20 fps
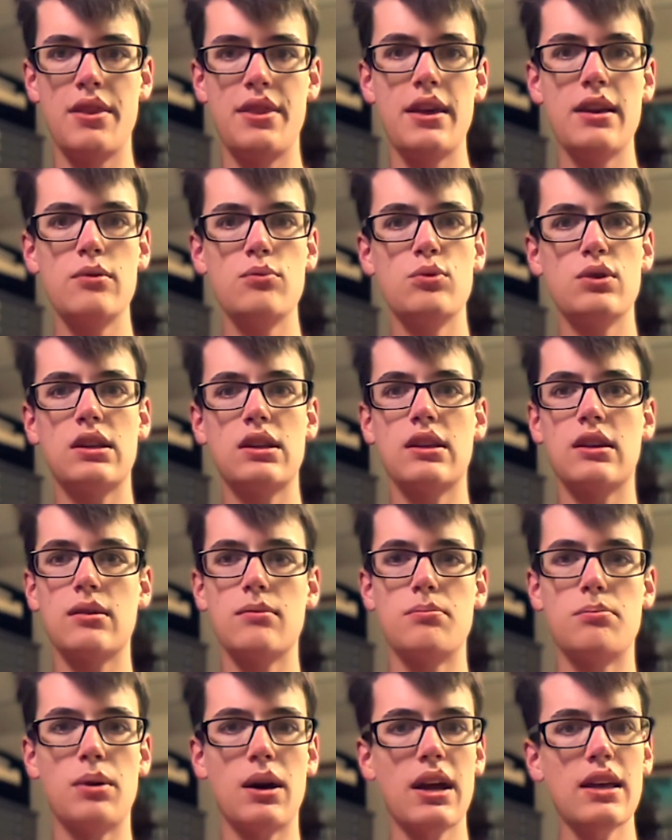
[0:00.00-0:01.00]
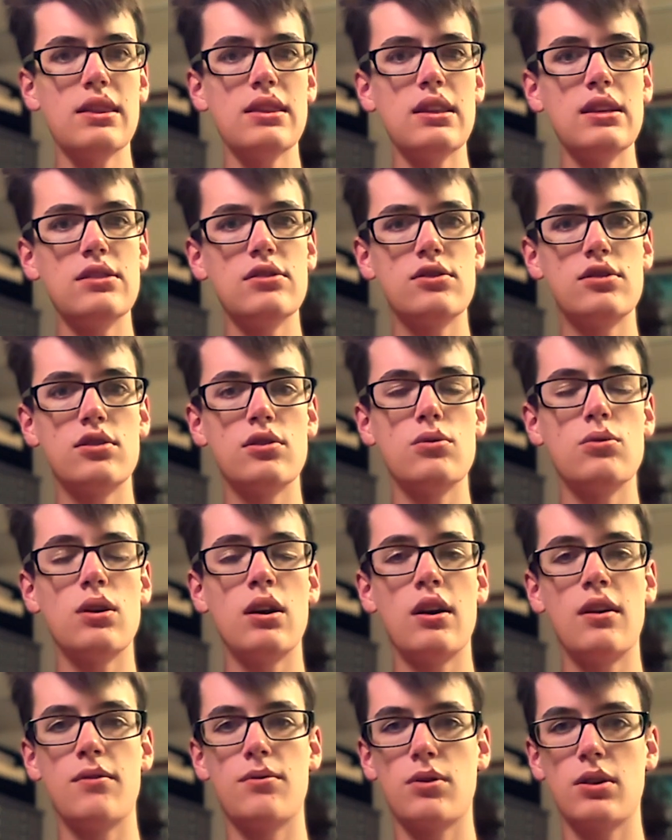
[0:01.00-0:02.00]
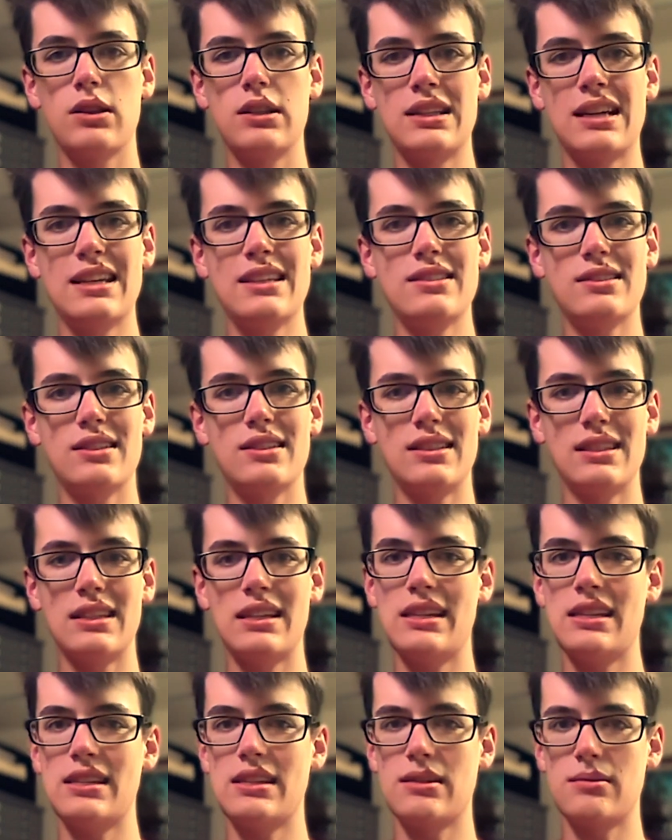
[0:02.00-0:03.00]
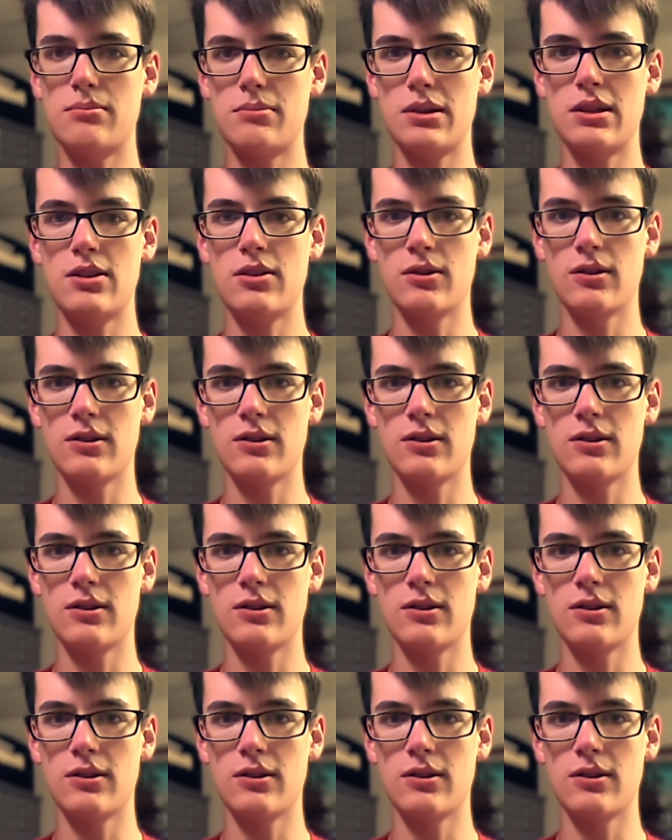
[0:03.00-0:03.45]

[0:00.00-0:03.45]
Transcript: Then we can combine these two for a nice neat emitter.